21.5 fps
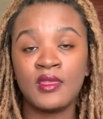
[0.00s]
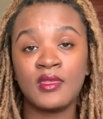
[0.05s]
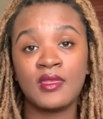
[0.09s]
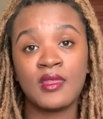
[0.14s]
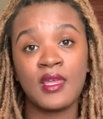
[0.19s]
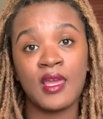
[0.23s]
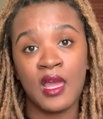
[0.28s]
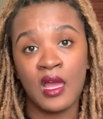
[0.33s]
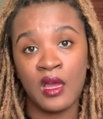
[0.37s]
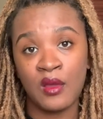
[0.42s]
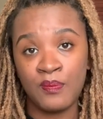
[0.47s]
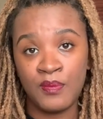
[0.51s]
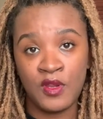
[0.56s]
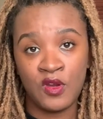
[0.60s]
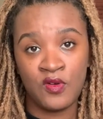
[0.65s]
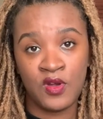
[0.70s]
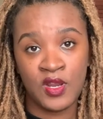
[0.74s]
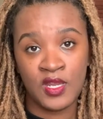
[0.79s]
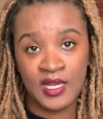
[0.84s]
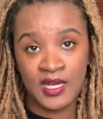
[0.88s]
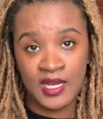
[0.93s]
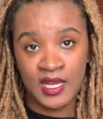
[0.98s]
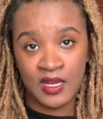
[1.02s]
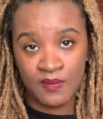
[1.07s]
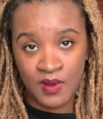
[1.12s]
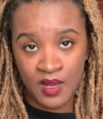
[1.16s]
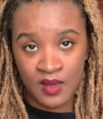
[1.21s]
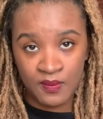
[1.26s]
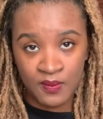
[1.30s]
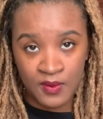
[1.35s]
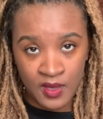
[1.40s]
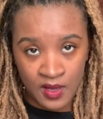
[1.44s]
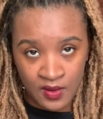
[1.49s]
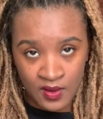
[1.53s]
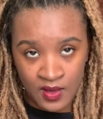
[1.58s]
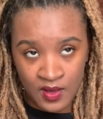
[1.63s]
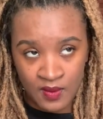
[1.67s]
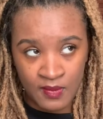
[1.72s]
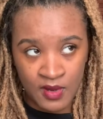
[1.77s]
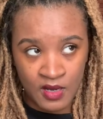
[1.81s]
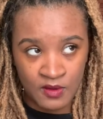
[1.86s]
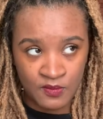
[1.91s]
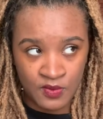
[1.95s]
They help me regulate my period.
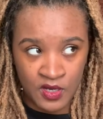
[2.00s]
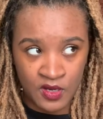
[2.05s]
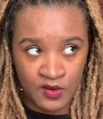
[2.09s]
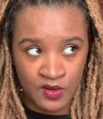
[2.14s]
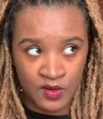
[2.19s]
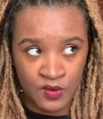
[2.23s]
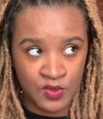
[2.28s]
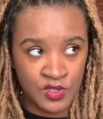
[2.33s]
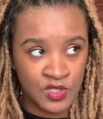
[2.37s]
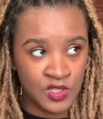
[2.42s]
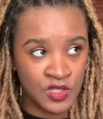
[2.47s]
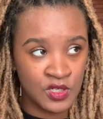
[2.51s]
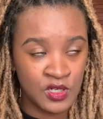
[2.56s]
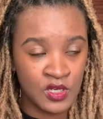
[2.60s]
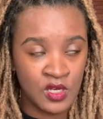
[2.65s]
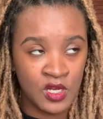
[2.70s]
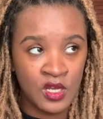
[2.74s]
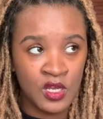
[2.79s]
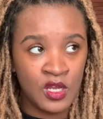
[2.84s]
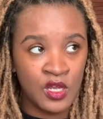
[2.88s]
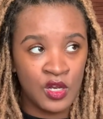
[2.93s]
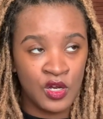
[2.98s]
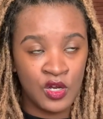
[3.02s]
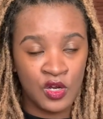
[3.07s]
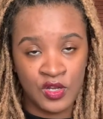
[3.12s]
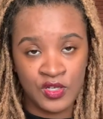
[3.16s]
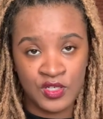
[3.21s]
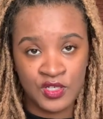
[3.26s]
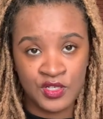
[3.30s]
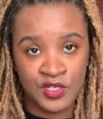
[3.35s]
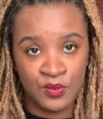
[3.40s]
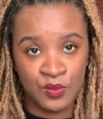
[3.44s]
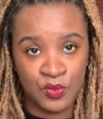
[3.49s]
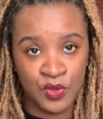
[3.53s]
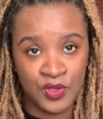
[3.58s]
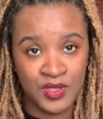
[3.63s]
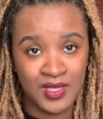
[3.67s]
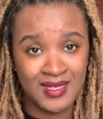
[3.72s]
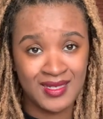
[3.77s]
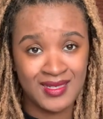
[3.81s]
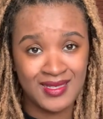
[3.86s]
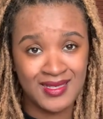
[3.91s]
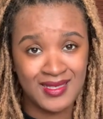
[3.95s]
My period was lasting more
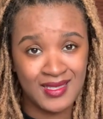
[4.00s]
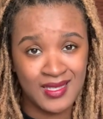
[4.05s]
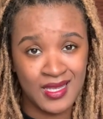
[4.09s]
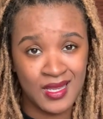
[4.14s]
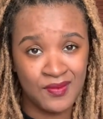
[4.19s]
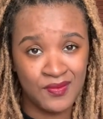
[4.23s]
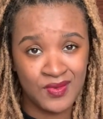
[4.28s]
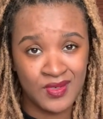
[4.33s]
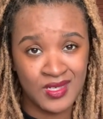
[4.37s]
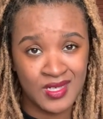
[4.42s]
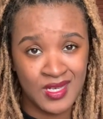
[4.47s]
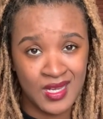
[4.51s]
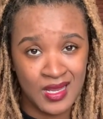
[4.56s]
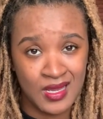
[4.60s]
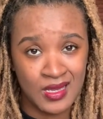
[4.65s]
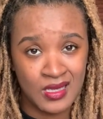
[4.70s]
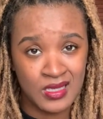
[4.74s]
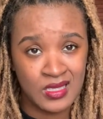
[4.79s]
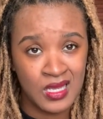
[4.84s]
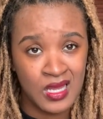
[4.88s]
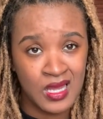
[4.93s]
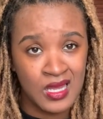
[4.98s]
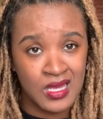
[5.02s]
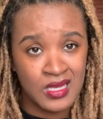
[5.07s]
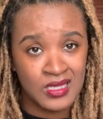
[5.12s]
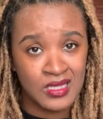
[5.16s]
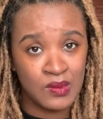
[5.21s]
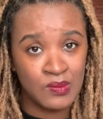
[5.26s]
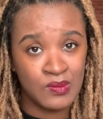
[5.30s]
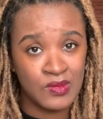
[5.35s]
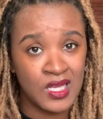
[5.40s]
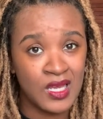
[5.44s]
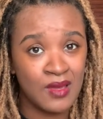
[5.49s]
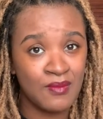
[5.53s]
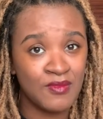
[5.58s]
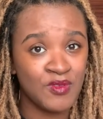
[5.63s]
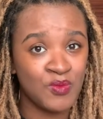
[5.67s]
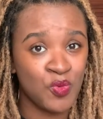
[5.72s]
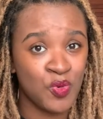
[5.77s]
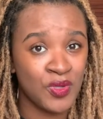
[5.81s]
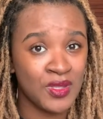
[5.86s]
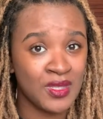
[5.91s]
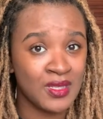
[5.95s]
than 7 days, sometimes
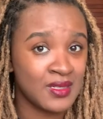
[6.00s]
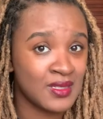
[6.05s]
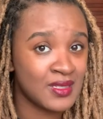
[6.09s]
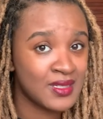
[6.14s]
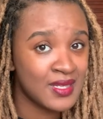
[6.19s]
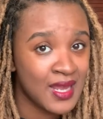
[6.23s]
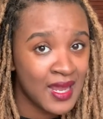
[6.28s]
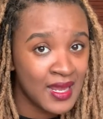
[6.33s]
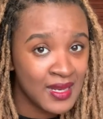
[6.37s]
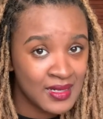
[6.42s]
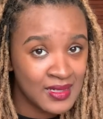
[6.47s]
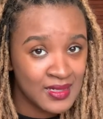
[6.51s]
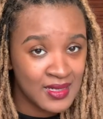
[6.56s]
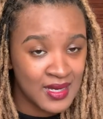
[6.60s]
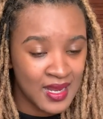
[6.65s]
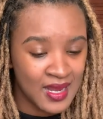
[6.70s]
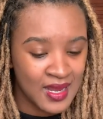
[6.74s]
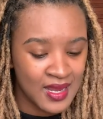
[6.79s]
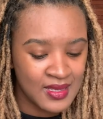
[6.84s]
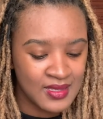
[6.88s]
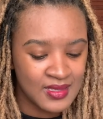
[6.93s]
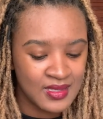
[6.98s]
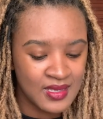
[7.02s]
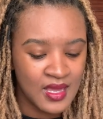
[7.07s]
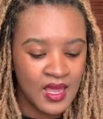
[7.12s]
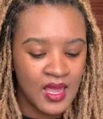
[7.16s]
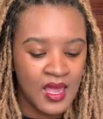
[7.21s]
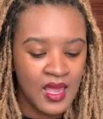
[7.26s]
more than 10 days.